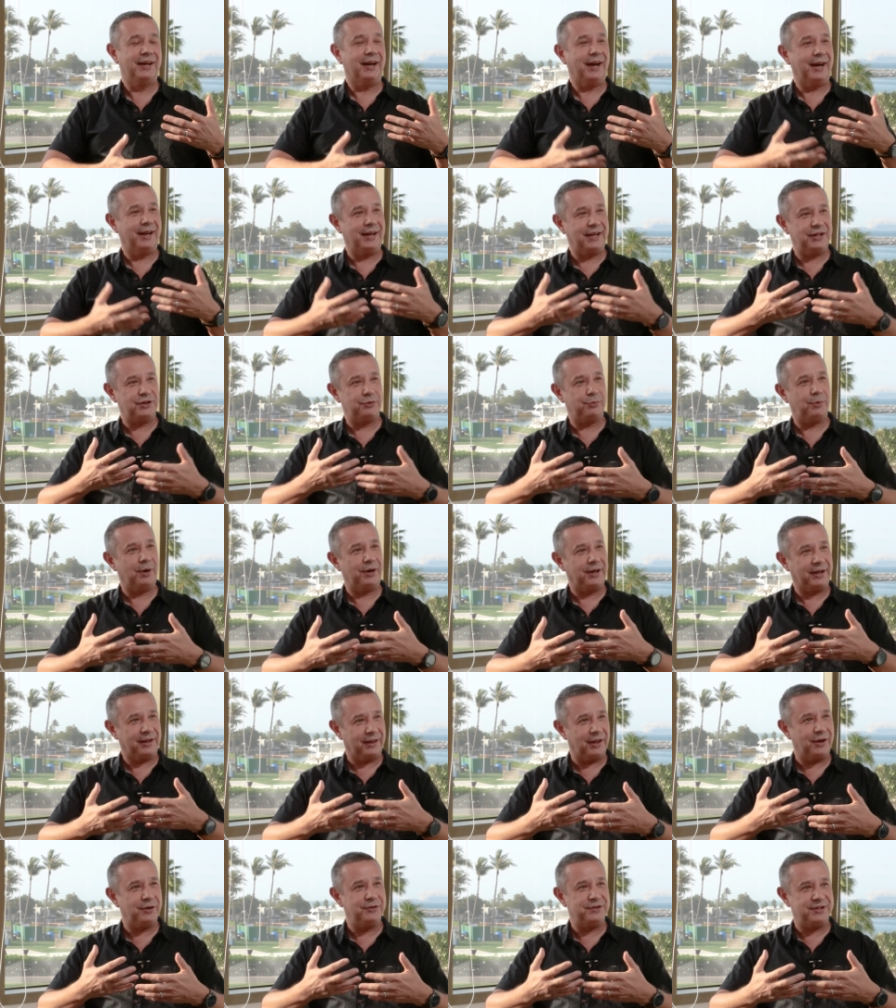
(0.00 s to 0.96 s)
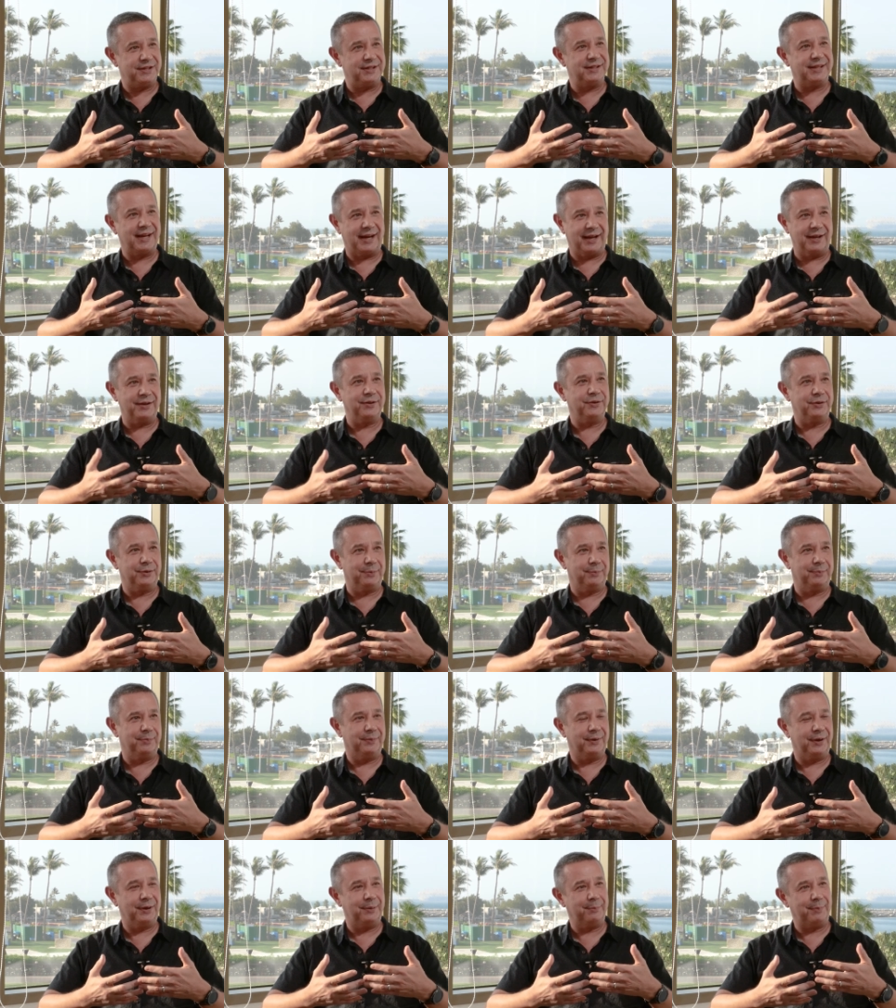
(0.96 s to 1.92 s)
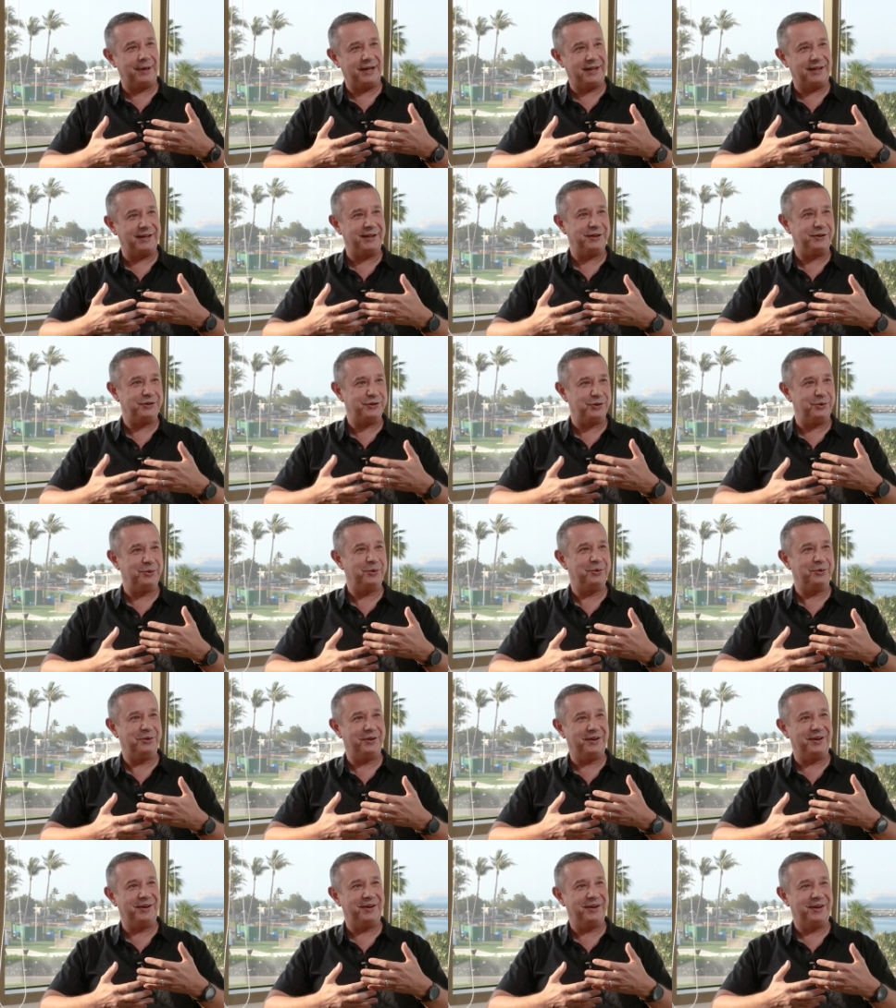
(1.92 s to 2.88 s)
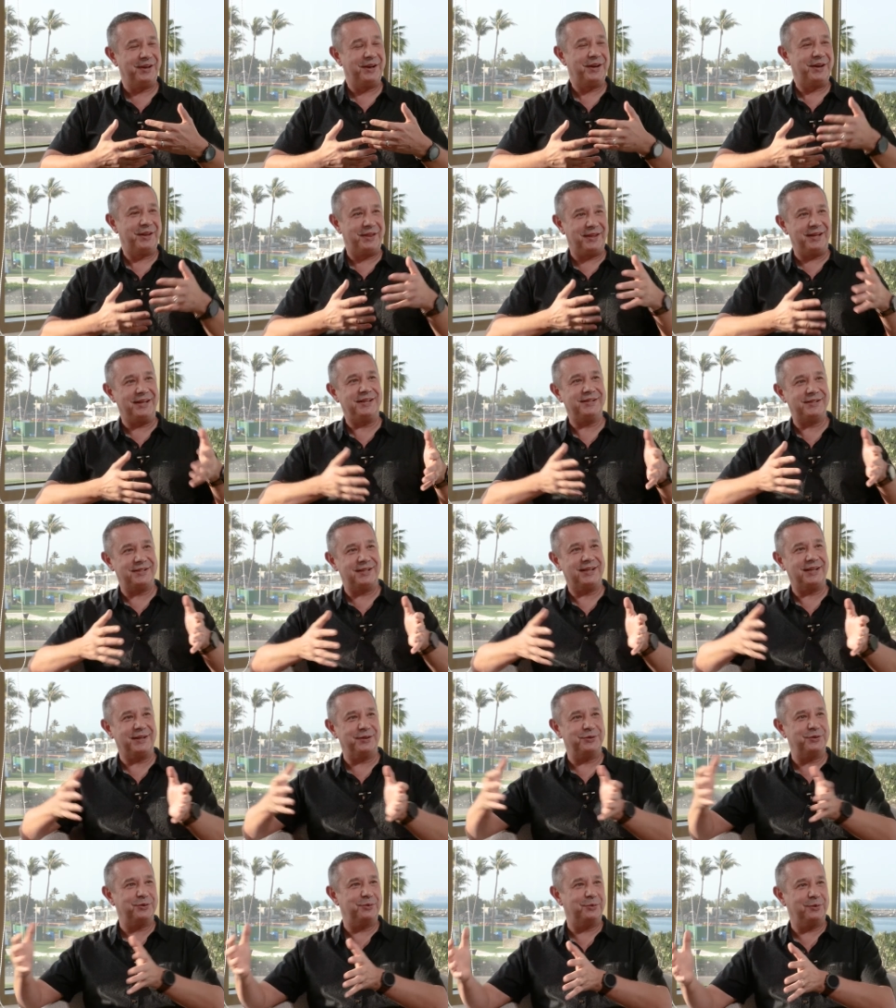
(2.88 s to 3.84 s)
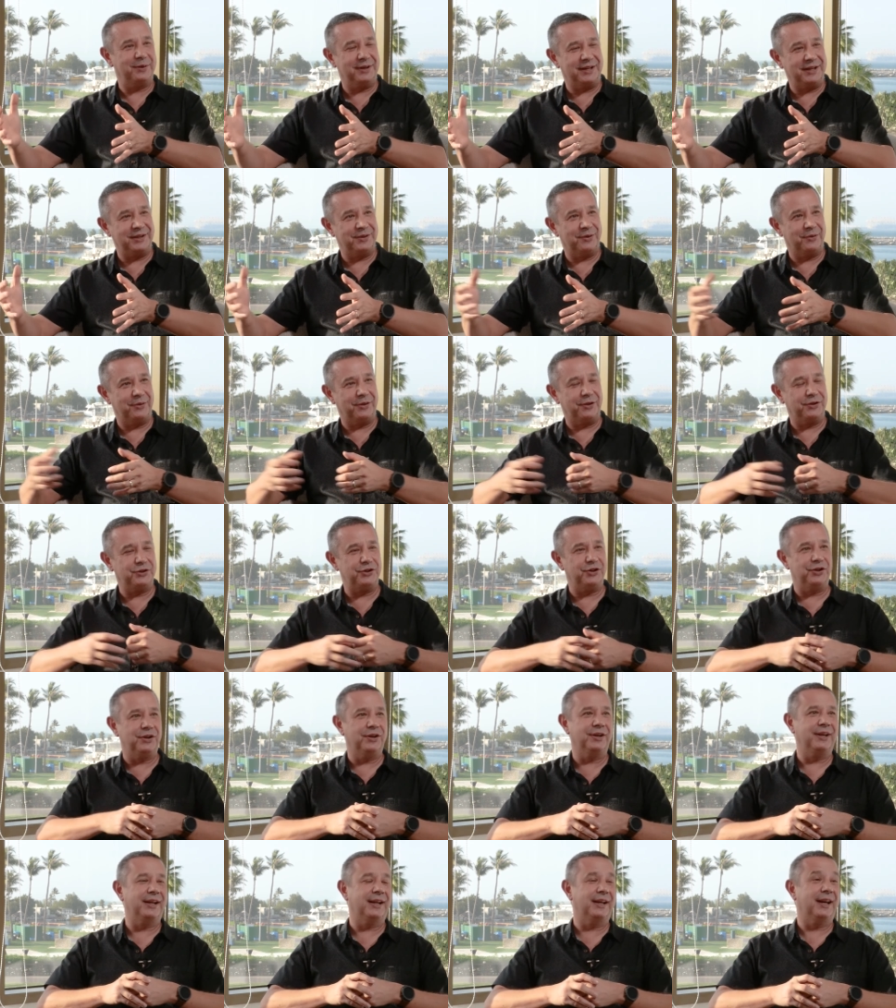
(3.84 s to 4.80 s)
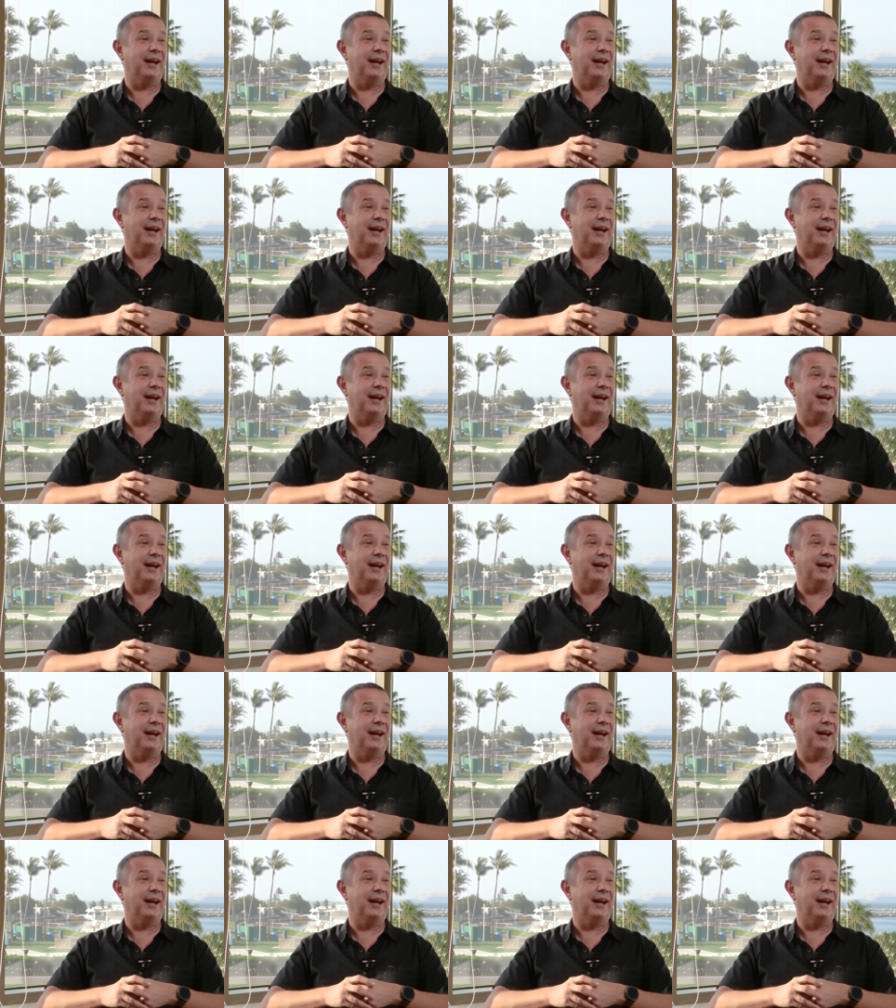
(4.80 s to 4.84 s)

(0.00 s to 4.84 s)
and it's running those in tandem and making sure that these things all lead on the journey.